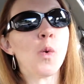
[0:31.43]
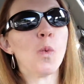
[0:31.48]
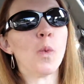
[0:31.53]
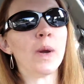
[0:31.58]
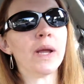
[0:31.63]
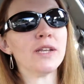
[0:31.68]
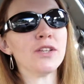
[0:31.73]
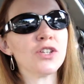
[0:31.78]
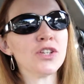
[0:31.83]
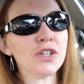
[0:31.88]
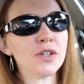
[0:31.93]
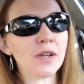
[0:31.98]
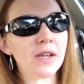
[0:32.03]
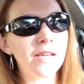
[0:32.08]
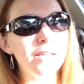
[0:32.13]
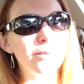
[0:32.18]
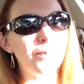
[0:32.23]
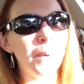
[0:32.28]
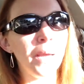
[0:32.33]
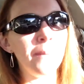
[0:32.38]
Which
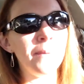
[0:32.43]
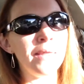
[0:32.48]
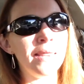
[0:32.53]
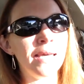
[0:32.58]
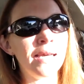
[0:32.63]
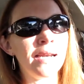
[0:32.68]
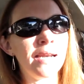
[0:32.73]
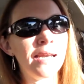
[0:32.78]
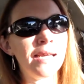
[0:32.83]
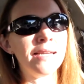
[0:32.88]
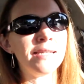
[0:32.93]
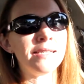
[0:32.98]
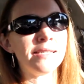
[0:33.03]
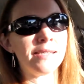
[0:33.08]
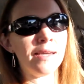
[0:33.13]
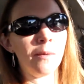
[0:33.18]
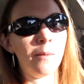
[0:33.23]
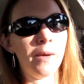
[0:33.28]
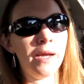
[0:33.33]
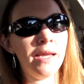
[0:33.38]
is maybe then a
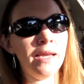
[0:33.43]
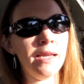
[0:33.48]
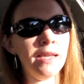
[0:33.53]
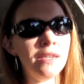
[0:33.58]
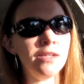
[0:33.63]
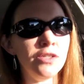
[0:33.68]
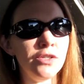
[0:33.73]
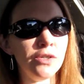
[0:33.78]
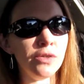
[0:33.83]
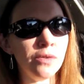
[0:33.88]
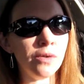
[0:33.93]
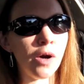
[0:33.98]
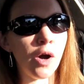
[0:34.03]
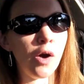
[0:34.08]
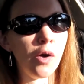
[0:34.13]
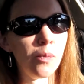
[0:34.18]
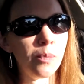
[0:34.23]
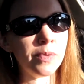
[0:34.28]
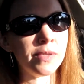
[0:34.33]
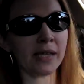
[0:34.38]
nice segue into
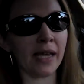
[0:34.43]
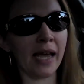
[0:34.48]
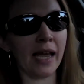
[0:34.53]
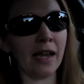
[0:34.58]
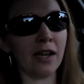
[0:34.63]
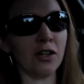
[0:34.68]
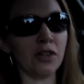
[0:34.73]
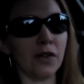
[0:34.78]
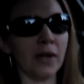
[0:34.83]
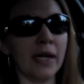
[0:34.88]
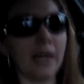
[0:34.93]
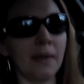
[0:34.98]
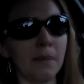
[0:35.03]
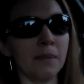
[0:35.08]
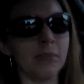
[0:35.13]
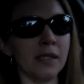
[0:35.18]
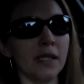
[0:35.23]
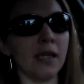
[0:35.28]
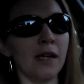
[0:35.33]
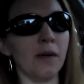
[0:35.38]
hopes and
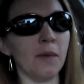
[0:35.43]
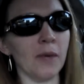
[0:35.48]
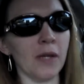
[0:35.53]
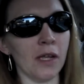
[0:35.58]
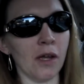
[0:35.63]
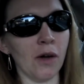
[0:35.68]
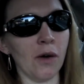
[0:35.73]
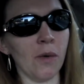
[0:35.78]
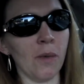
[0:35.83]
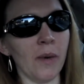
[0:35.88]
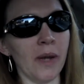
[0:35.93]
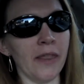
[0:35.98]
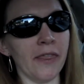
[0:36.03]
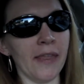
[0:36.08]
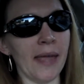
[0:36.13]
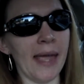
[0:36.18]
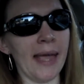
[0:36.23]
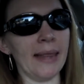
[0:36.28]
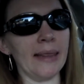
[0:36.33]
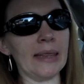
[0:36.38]
dreams. Here we go
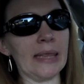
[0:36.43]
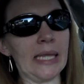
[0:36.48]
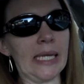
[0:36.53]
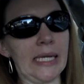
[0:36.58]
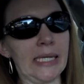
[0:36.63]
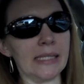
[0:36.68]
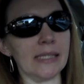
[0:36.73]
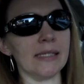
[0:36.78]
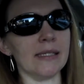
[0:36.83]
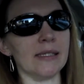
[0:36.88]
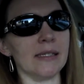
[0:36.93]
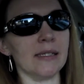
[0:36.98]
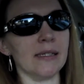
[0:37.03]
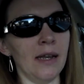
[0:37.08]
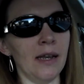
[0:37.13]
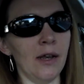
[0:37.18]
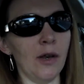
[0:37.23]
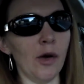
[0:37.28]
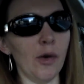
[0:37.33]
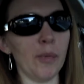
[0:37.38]
with a list
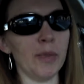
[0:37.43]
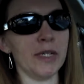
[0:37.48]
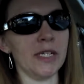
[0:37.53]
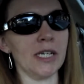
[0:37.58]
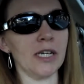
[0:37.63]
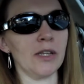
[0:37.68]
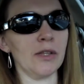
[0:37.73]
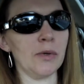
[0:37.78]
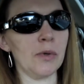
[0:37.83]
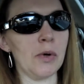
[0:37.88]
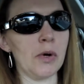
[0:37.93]
in no particular